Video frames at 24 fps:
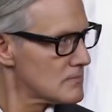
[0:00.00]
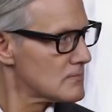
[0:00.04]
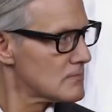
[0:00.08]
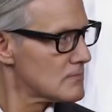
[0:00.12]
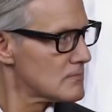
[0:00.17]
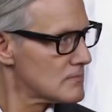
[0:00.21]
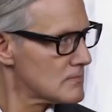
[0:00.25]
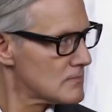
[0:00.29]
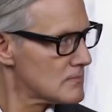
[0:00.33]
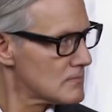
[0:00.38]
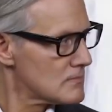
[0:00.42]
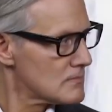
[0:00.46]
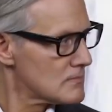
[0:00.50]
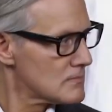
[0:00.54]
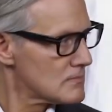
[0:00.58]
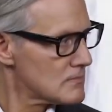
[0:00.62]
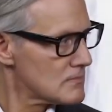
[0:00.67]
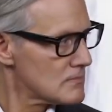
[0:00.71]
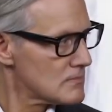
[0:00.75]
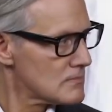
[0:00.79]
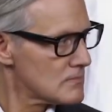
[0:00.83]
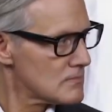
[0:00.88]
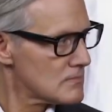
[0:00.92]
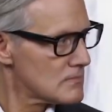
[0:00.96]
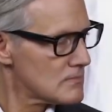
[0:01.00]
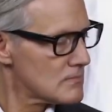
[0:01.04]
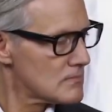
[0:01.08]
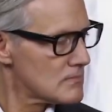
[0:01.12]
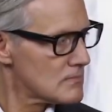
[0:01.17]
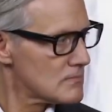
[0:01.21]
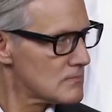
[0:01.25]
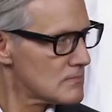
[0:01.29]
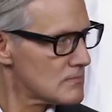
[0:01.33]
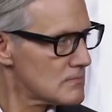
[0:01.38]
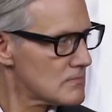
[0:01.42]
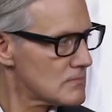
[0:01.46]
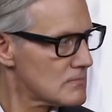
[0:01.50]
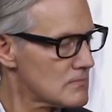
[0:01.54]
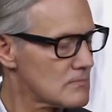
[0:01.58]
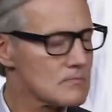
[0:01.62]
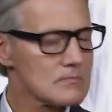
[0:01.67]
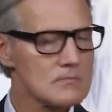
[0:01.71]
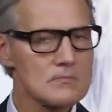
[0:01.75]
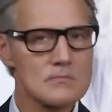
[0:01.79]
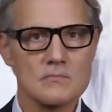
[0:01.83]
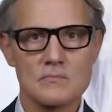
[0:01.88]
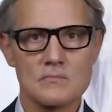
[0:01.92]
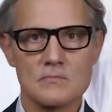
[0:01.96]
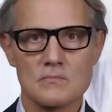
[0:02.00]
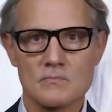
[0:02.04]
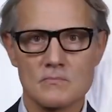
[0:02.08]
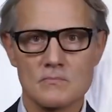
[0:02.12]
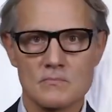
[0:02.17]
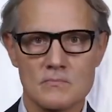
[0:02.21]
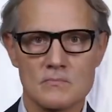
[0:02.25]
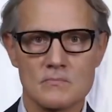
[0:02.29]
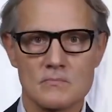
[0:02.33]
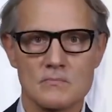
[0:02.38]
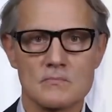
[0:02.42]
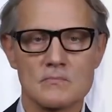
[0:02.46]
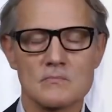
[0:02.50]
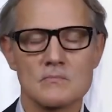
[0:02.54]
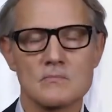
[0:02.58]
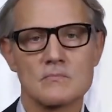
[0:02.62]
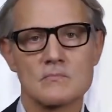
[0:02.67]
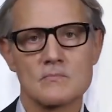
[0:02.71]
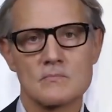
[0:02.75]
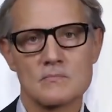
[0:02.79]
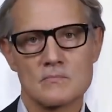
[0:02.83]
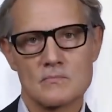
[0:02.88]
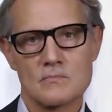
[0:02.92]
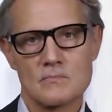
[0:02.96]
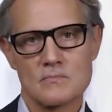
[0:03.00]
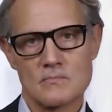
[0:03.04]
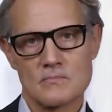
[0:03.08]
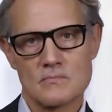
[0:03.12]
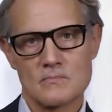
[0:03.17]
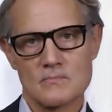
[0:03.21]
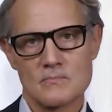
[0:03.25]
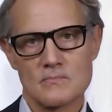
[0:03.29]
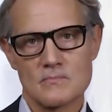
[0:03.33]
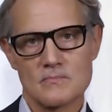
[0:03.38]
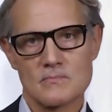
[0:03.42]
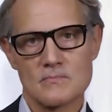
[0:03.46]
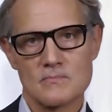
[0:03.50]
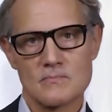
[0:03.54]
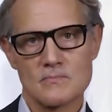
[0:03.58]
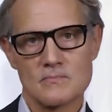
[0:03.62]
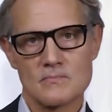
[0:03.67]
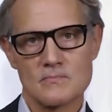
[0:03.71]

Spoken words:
No words are spoken by the person on screen.